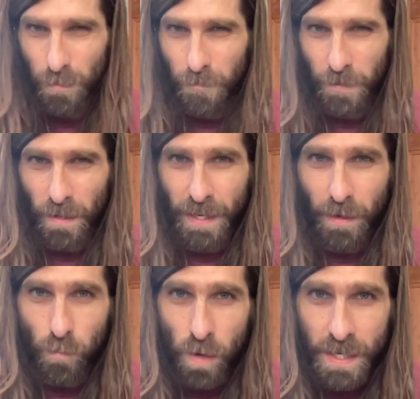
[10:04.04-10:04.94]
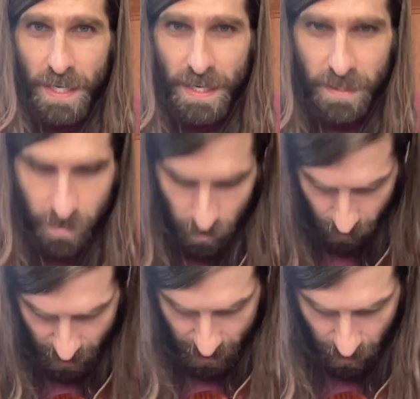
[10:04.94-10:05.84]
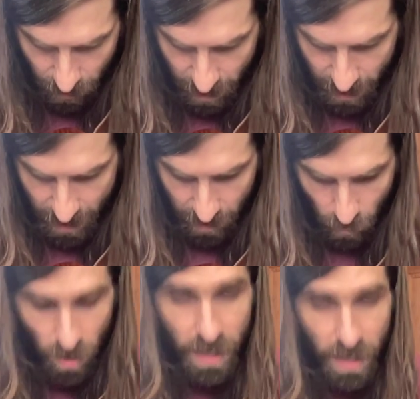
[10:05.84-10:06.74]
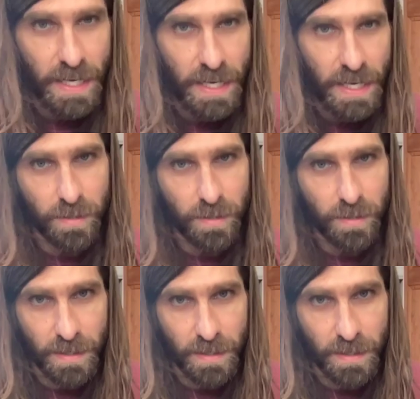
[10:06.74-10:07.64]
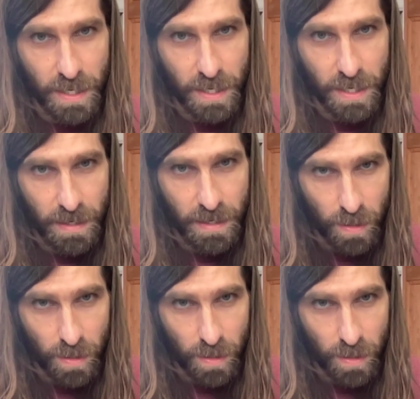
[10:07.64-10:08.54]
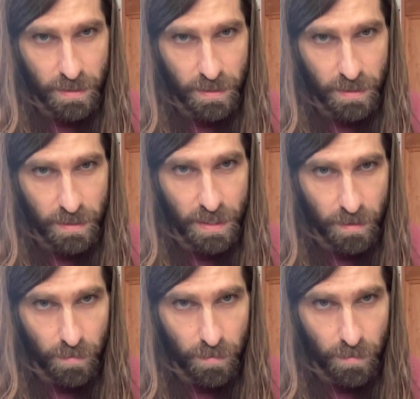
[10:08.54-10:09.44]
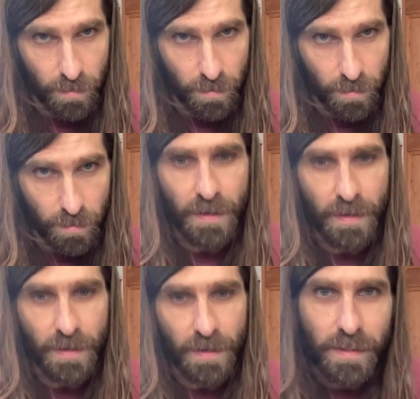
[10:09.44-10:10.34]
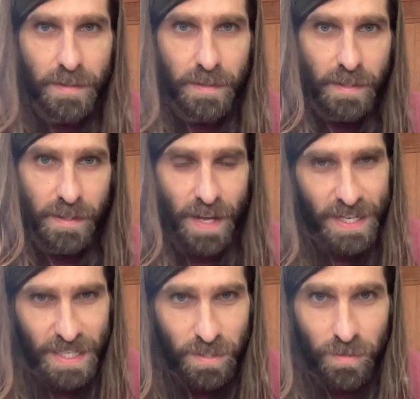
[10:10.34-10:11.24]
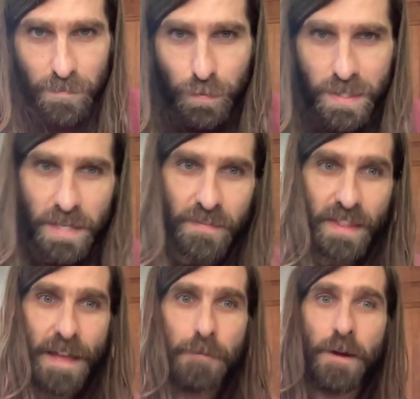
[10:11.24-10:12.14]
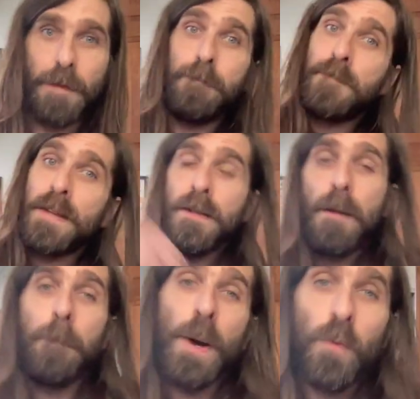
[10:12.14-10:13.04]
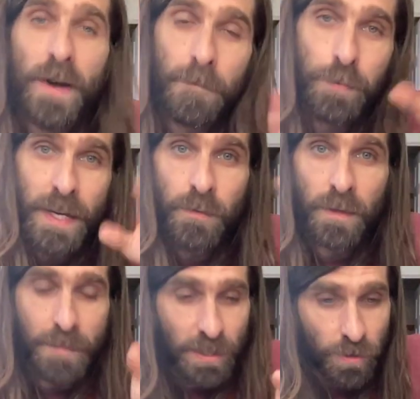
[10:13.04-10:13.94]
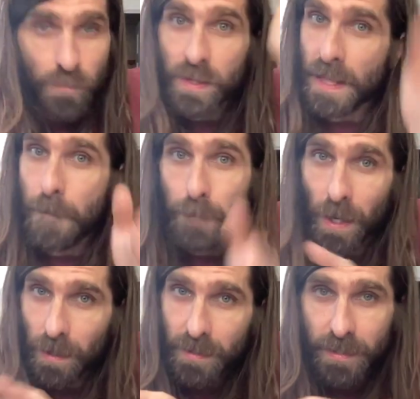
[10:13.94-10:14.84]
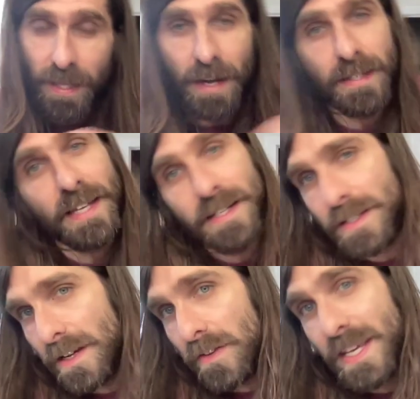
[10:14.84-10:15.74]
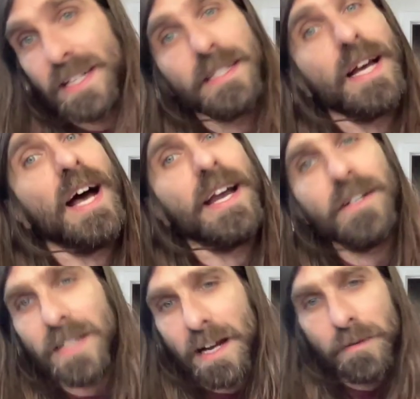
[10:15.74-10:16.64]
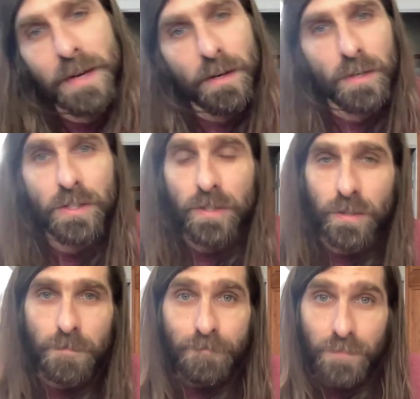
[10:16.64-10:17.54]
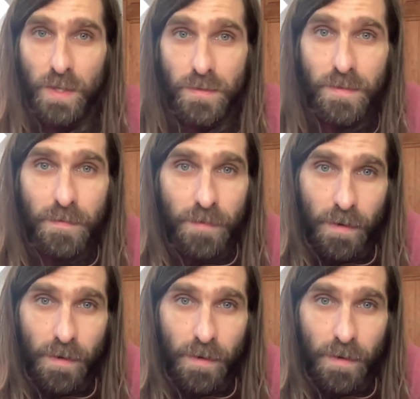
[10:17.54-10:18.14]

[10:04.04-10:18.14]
would feel like 1E and a 2E and a 3E and a 1E and a 2E and a 3E and a 1E and a 2E and a 3E and a... I guess you could perceive it that way. But when I'm playing it with a metronome with that pulse that I said is there the entire time, no matter what you do, those